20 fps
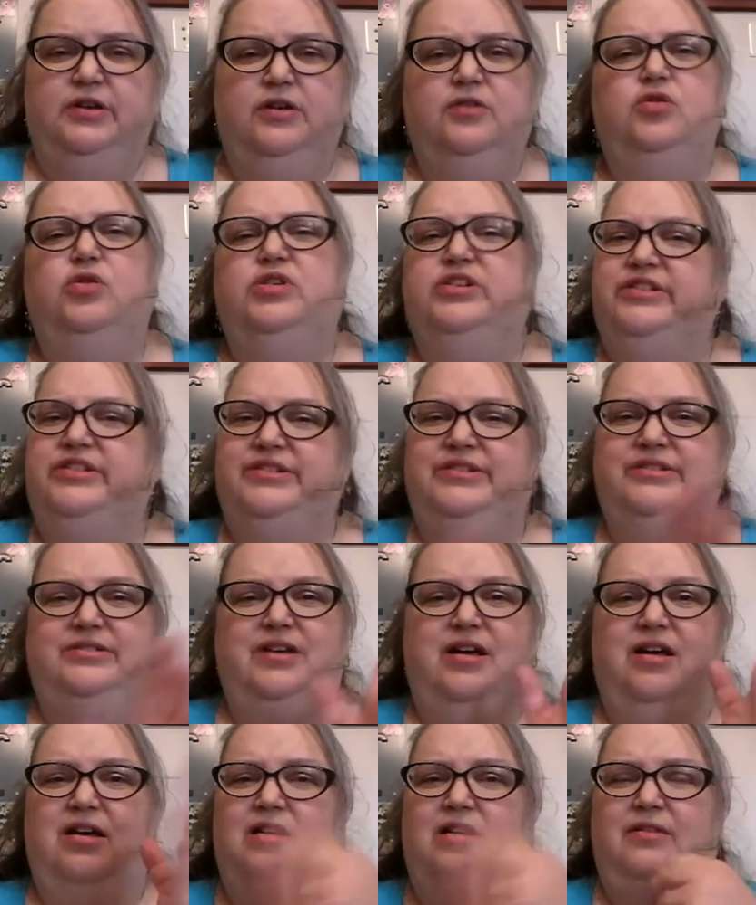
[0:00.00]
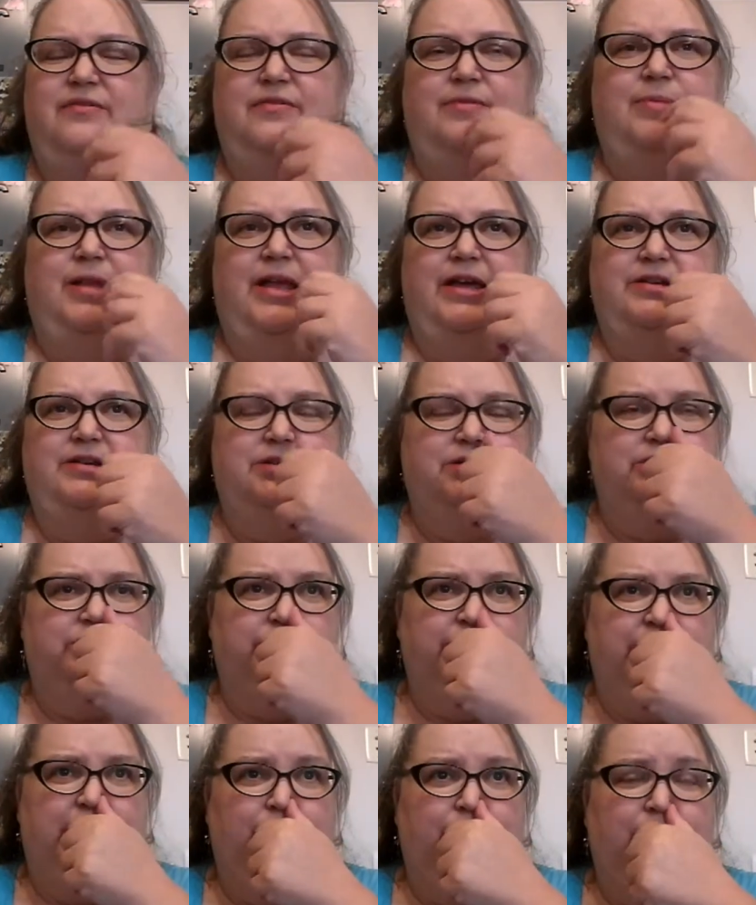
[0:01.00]
Of course, all of them like to
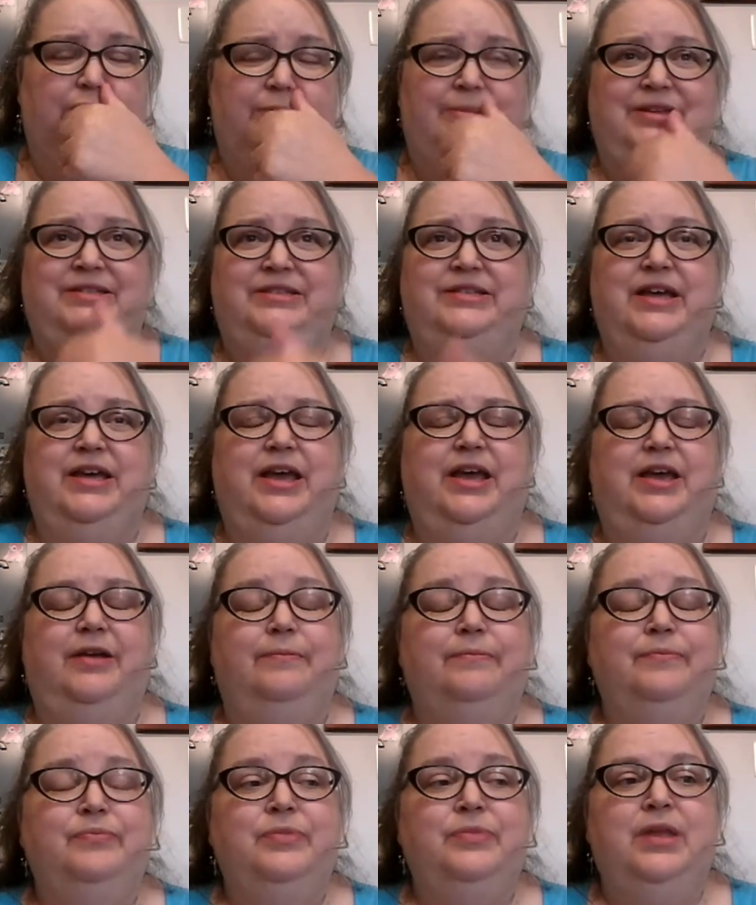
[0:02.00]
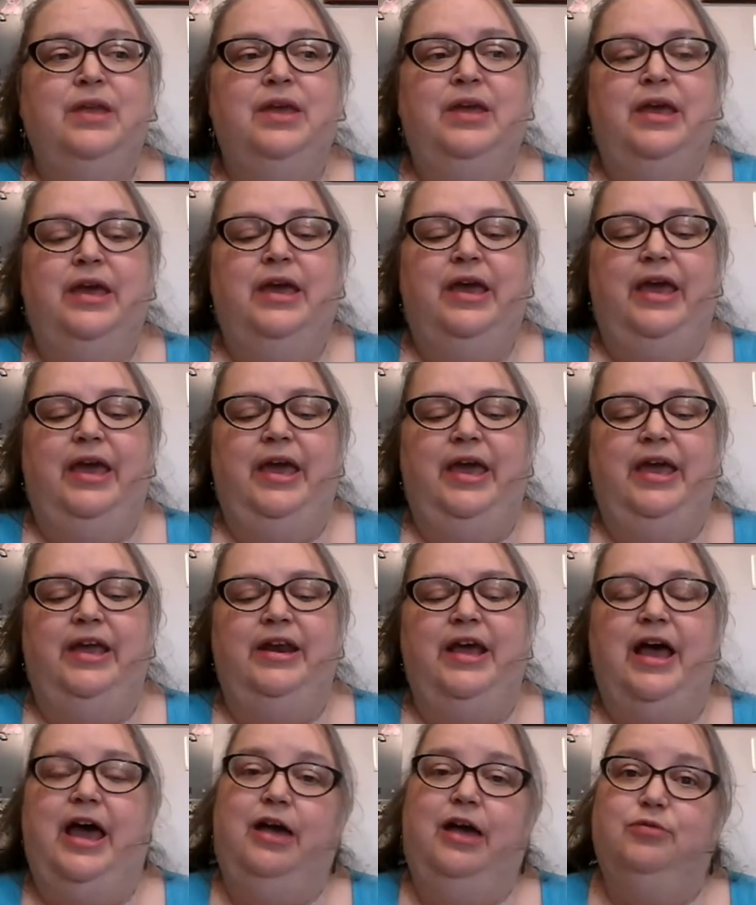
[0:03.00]
do that. What am I saying?
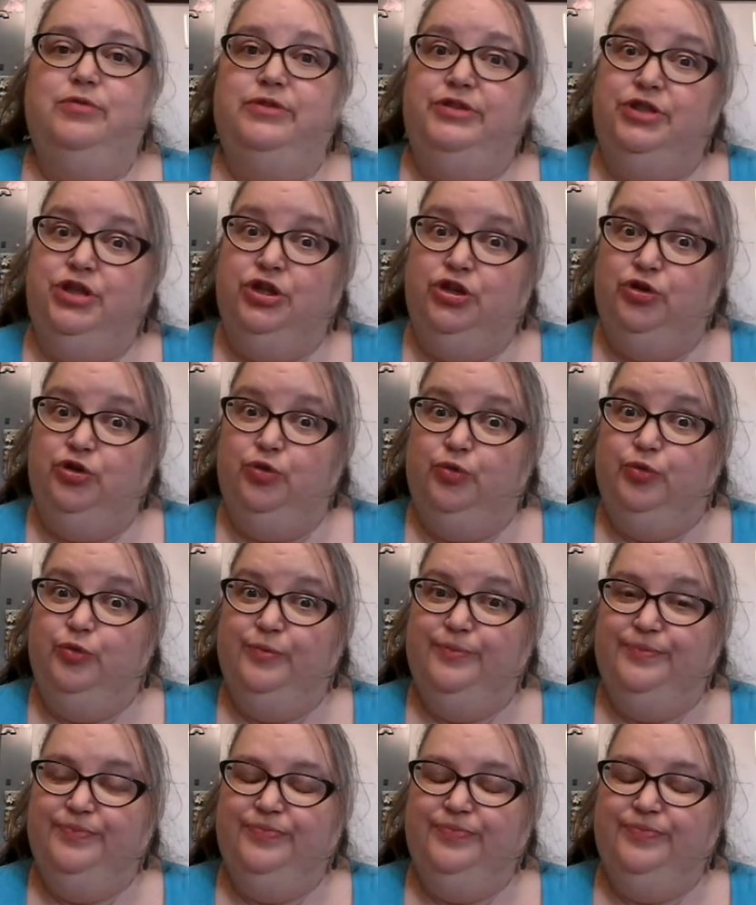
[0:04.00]
And I was new.